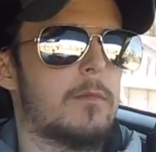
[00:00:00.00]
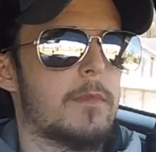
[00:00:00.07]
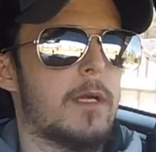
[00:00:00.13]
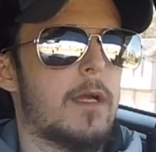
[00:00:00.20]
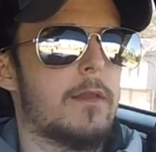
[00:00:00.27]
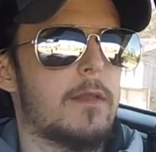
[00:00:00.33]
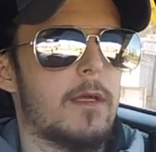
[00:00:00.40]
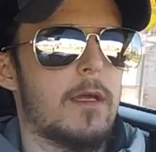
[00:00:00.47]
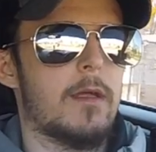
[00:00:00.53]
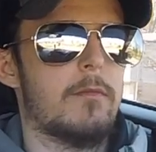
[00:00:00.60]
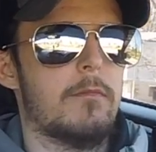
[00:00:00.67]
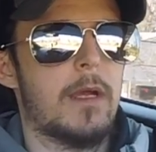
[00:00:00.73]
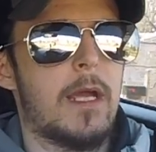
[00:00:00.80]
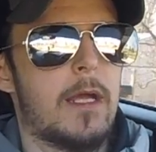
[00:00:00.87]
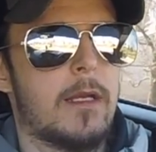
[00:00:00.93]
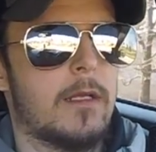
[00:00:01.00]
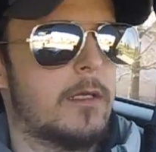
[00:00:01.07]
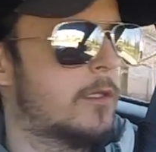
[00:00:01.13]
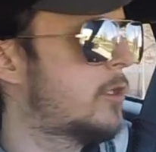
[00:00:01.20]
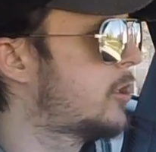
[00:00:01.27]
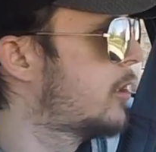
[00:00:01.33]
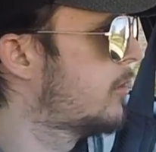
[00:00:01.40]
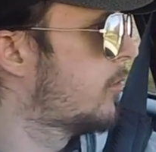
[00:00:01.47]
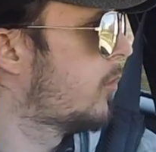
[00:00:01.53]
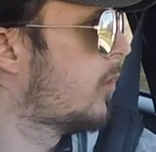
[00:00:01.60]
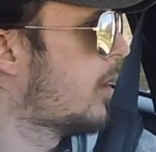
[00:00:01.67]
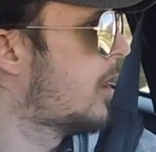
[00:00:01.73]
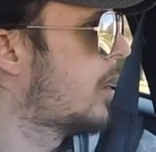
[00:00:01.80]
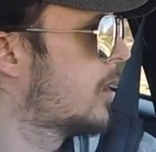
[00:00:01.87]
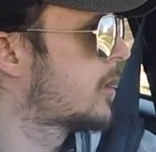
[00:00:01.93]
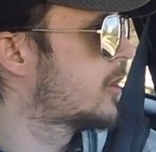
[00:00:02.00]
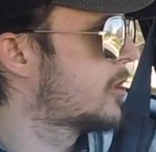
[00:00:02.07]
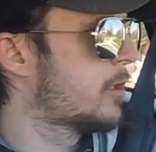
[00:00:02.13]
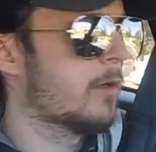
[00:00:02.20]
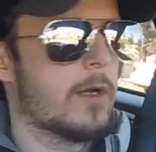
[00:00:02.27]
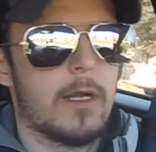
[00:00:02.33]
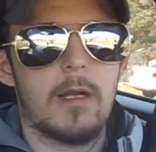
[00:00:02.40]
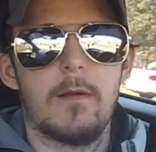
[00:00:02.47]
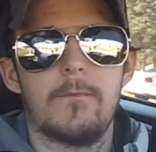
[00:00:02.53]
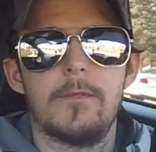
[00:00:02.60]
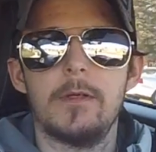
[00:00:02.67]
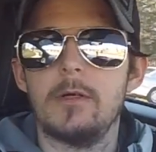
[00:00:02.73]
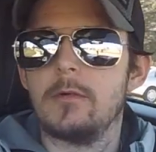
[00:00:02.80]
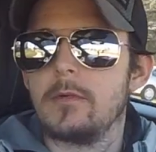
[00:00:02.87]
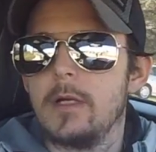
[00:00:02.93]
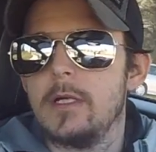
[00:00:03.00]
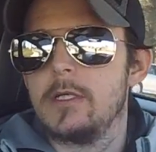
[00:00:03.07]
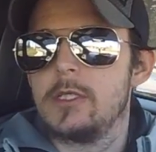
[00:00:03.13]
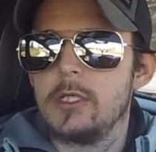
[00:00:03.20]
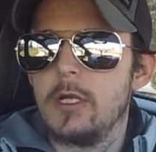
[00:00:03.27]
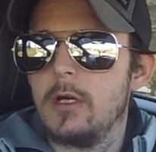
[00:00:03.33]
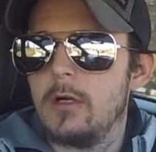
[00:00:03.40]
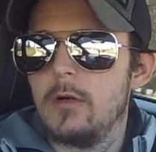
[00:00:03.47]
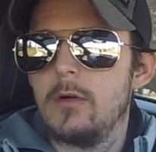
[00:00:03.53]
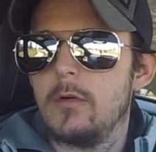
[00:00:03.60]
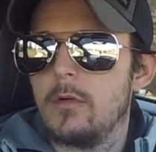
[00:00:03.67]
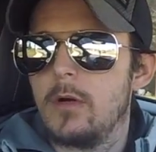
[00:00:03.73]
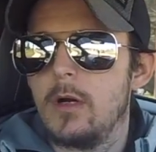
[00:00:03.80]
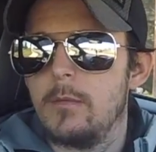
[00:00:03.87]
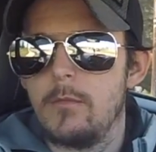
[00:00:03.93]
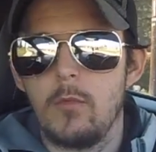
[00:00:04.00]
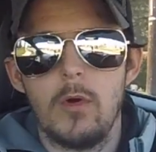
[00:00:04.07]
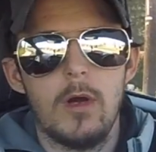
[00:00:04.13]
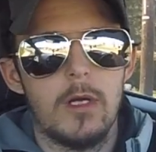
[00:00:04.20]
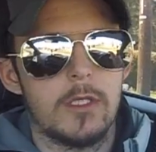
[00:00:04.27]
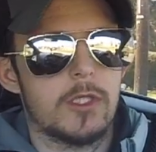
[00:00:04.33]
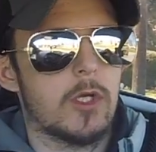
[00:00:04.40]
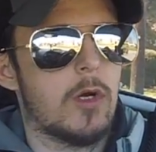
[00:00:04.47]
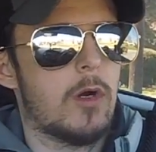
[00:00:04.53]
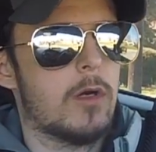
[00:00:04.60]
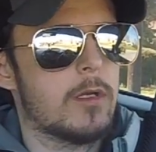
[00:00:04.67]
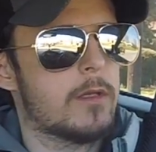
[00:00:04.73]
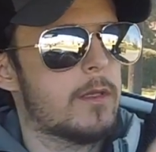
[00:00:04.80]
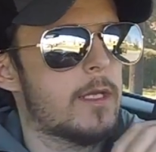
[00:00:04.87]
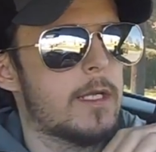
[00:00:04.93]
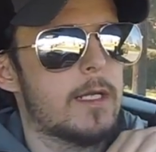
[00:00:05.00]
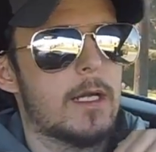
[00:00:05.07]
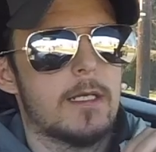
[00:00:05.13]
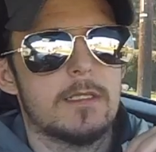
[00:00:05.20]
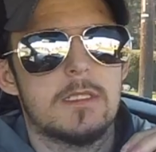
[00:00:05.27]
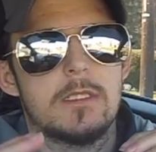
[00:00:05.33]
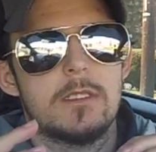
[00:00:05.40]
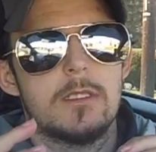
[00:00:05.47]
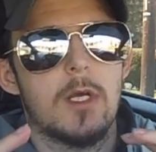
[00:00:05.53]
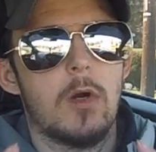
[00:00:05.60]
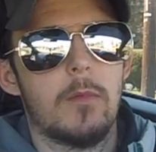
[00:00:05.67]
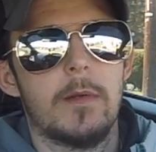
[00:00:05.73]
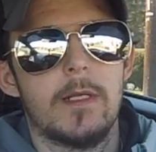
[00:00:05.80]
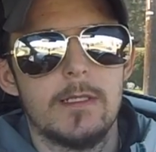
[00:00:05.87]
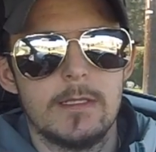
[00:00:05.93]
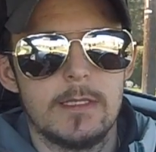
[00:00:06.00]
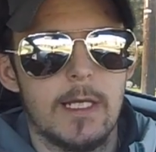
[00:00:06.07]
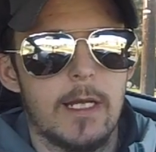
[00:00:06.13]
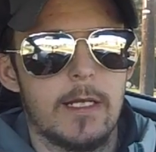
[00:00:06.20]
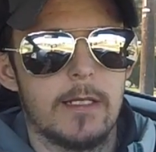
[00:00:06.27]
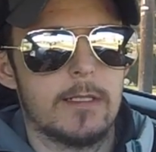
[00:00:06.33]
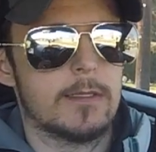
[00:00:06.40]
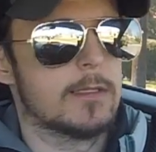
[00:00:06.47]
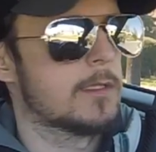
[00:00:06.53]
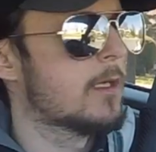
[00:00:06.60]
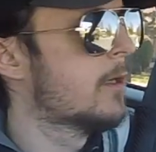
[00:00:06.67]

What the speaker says: and then manage and watch your air-fuel ratio. They got so many settings